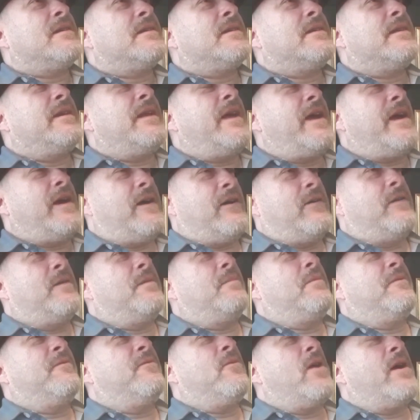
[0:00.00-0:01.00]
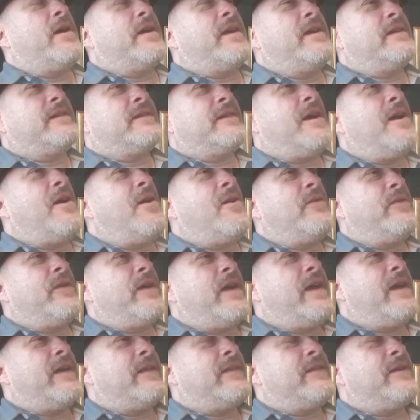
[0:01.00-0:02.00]
Now, before I get to all
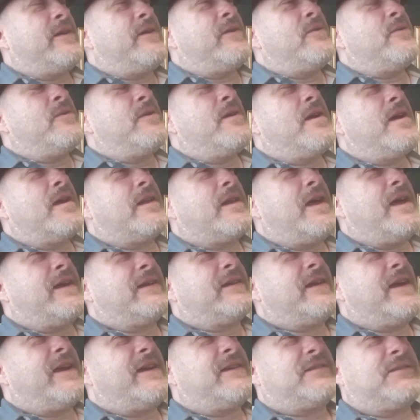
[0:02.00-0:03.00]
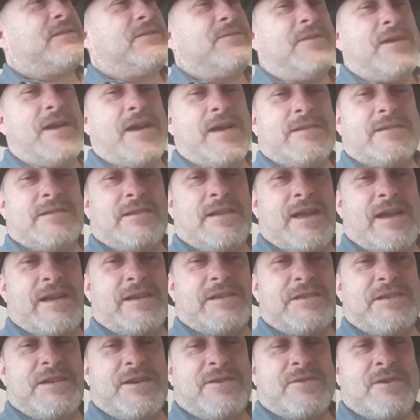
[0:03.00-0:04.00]
that, though, I'd like to ask you guys to
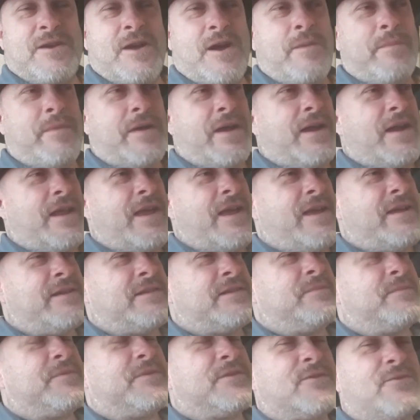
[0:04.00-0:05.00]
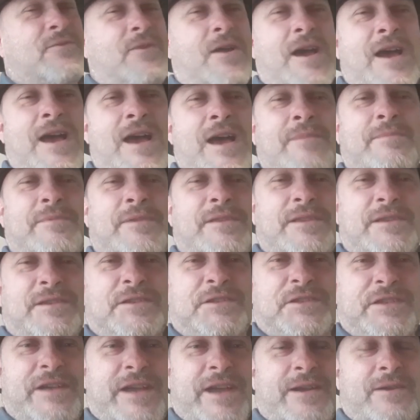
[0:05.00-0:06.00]
like, share, comment, and subscribe to
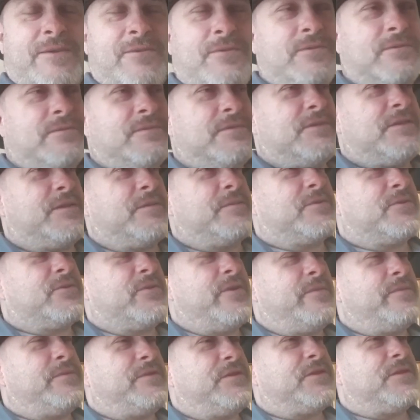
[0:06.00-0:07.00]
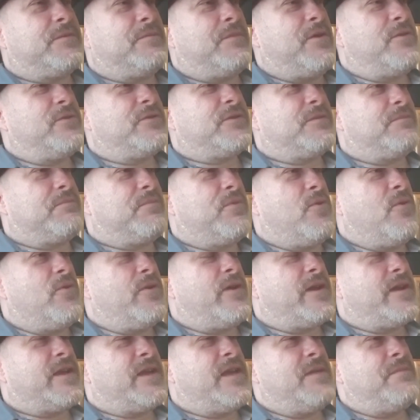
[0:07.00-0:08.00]
this channel. Subscriptions are most
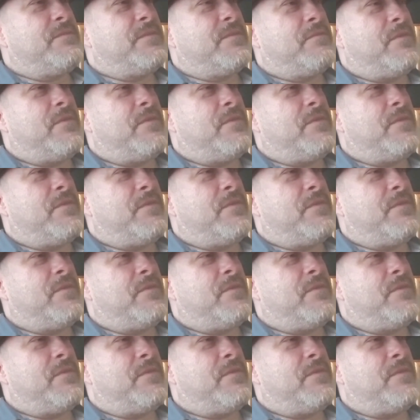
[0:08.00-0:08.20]
important to keep me